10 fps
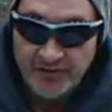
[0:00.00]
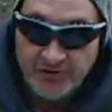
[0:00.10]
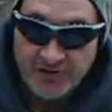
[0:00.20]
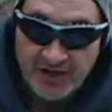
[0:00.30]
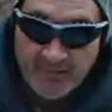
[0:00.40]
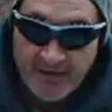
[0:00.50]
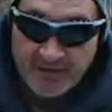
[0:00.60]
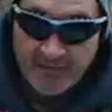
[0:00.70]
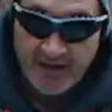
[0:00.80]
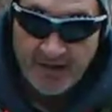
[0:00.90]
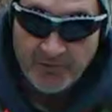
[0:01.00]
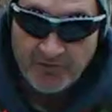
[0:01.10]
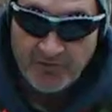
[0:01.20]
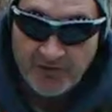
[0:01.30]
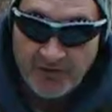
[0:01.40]
You can check me out on Backwoods
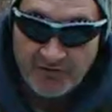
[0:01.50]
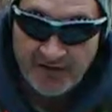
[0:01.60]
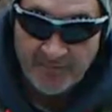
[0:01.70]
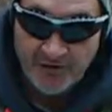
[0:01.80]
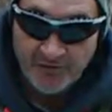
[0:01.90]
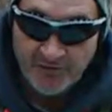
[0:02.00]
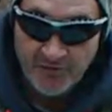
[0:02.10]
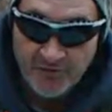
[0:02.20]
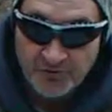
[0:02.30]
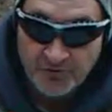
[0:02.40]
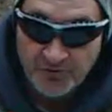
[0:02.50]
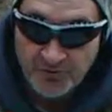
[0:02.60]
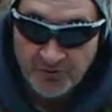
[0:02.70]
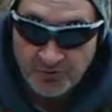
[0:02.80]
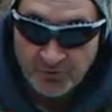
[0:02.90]
Billy Craft Beer Reviews on
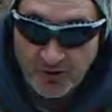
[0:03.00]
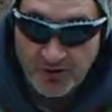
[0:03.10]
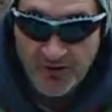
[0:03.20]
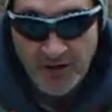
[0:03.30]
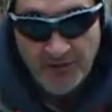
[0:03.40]
YouTube as well.